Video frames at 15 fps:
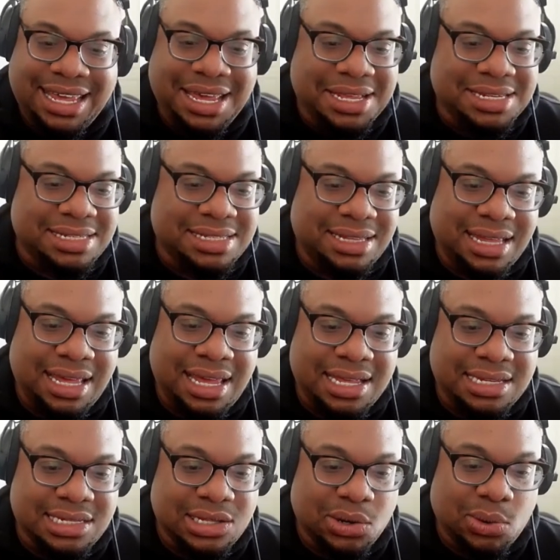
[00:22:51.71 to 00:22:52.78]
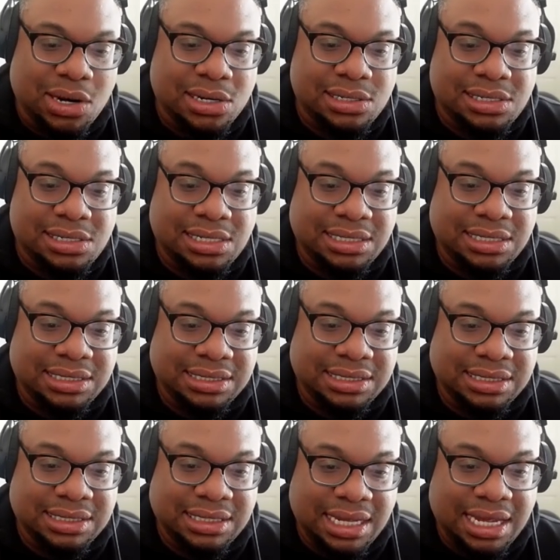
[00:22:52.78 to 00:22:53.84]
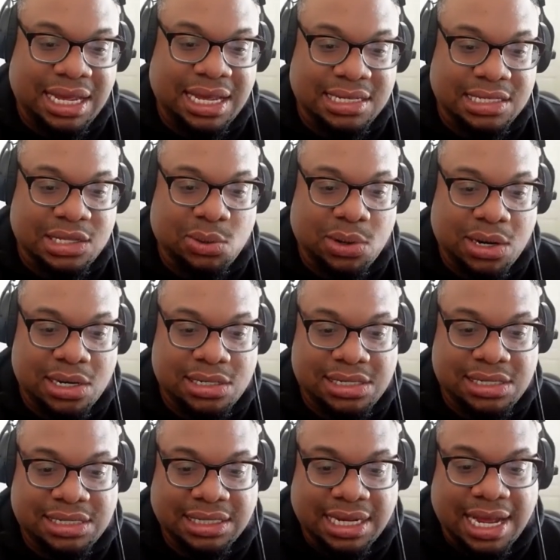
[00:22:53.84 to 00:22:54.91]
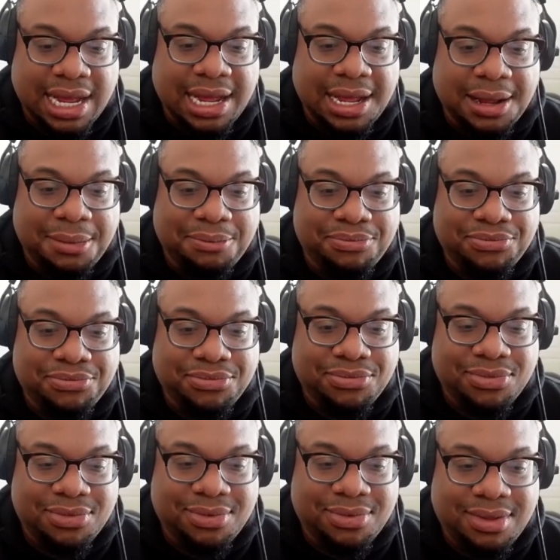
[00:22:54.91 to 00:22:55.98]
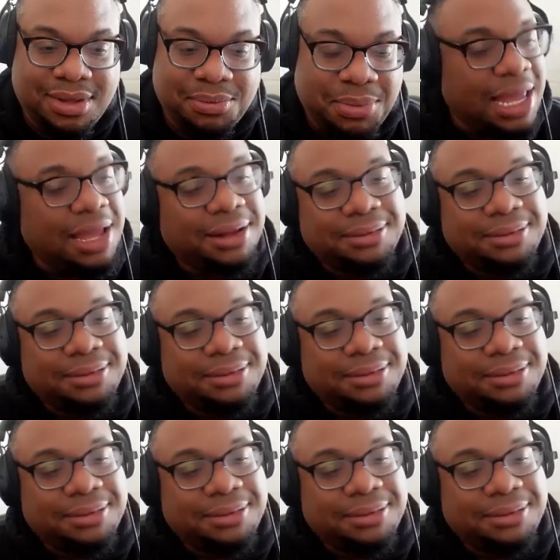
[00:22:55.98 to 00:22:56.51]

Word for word: He is, he is the worst. He is the worst. Um, but yeah.